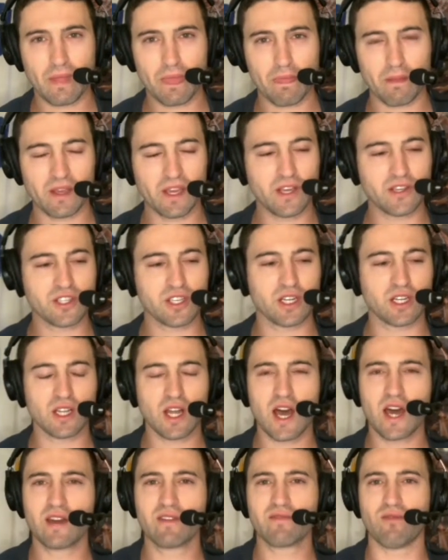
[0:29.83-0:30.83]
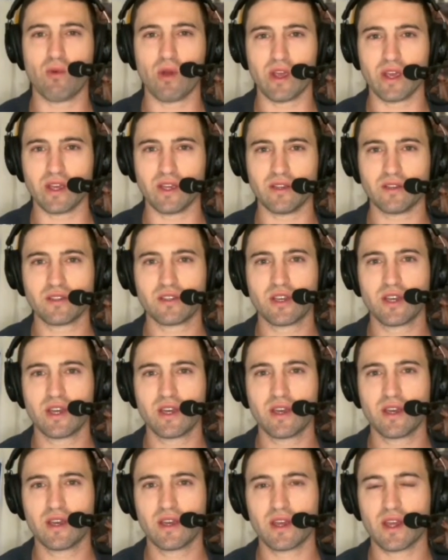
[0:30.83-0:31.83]
is, in a lot of ways,
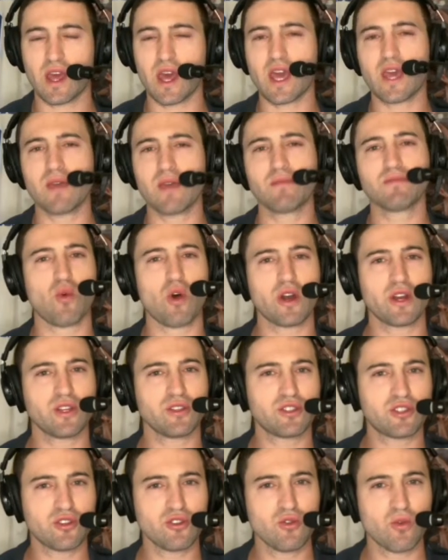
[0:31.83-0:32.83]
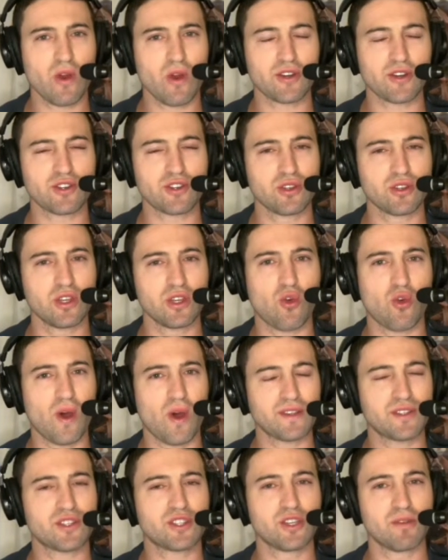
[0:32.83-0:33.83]
games one and two were actually
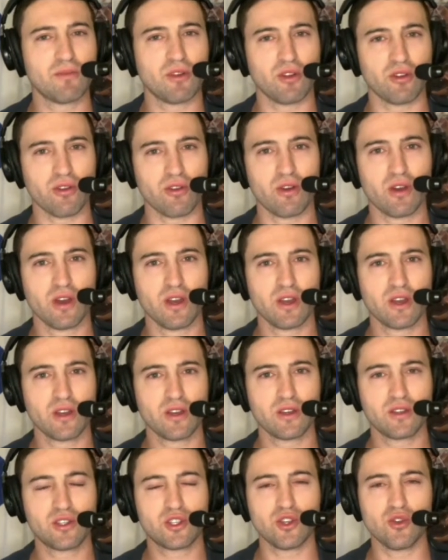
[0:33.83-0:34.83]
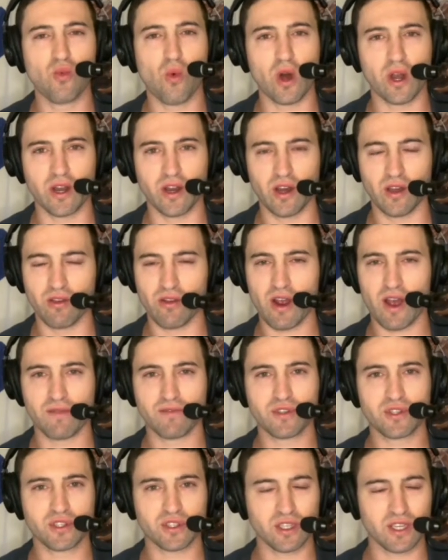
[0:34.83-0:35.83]
quite similar to one another.
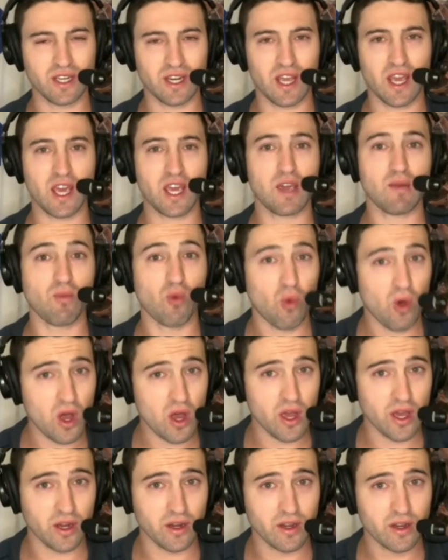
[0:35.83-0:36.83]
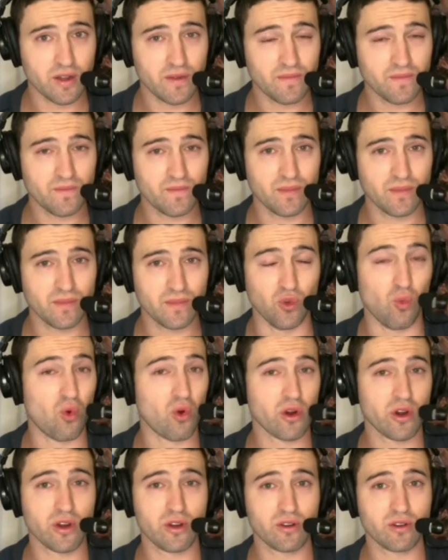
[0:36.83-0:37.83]
Obviously, in game one, the
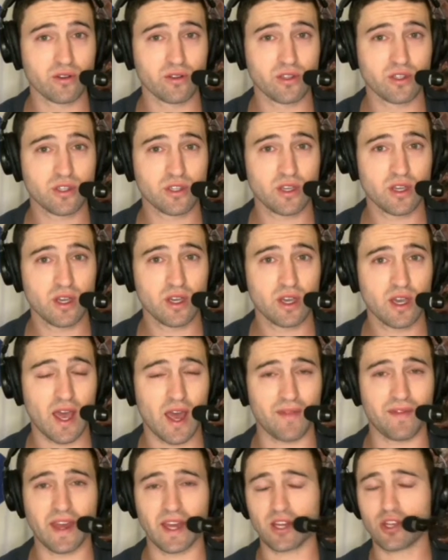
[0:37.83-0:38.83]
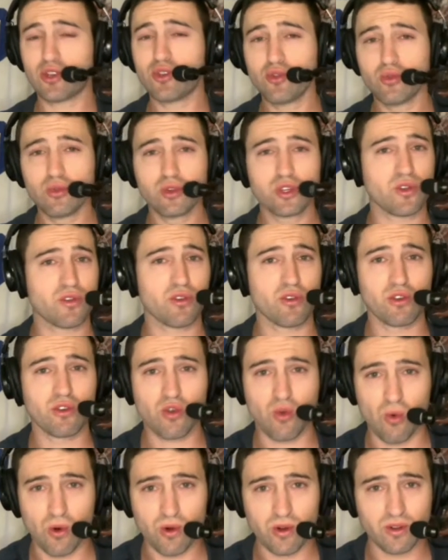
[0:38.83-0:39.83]
Warriors had that huge third
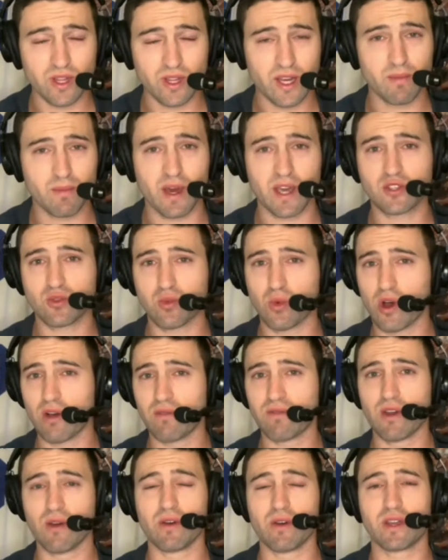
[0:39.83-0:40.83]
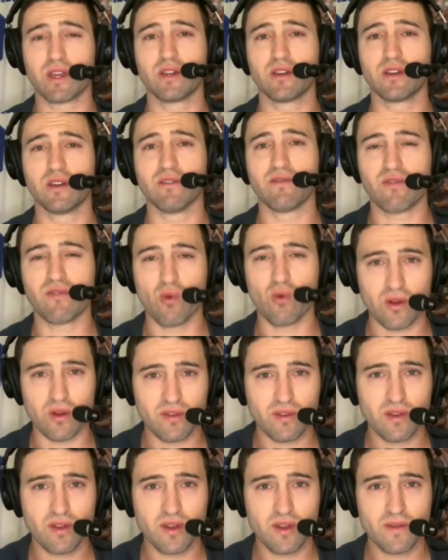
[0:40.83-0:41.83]
quarter, led by 12 going into the
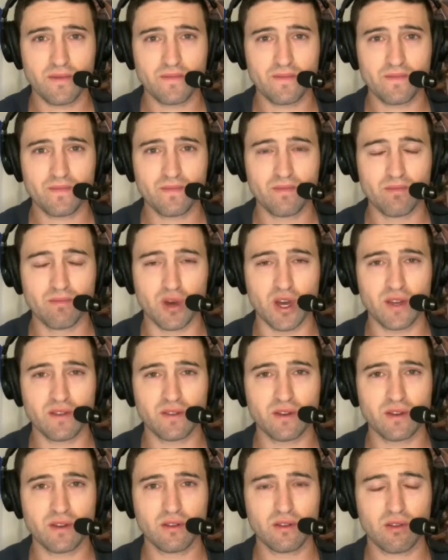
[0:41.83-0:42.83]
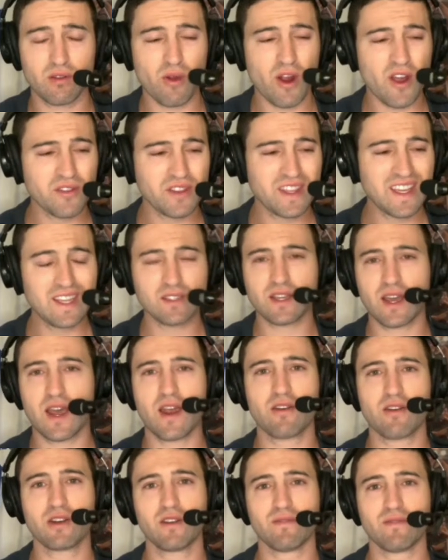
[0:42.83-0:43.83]
fourth. But throughout the
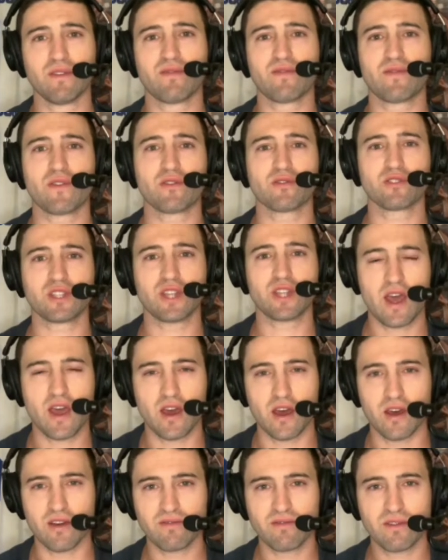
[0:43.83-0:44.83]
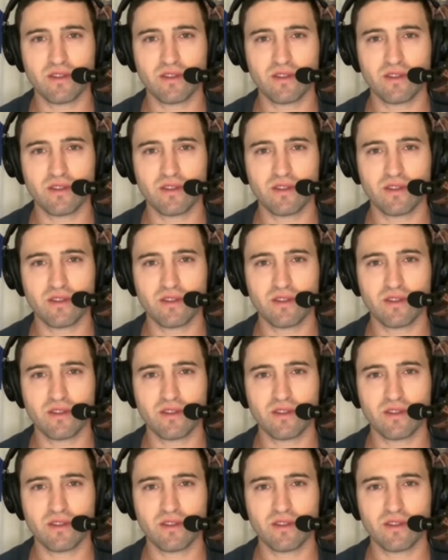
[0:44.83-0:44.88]
entirety of the first half,